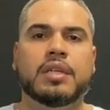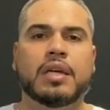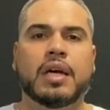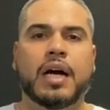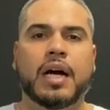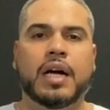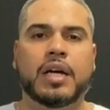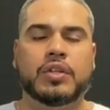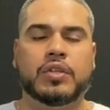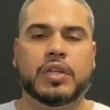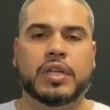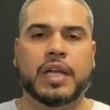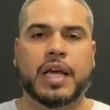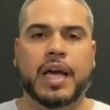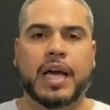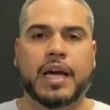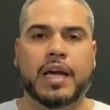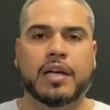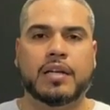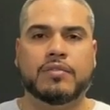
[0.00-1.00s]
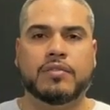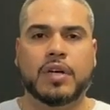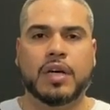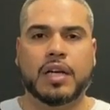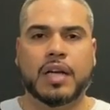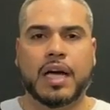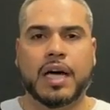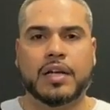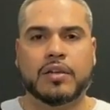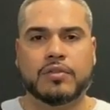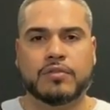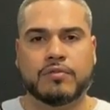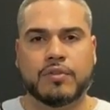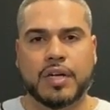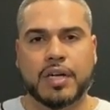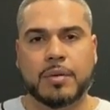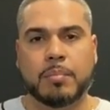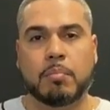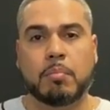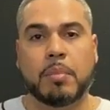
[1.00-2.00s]
you're gonna have a lot
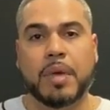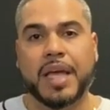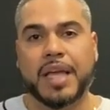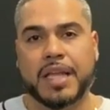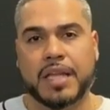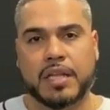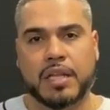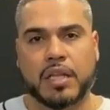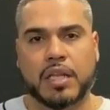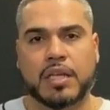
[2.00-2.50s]
of main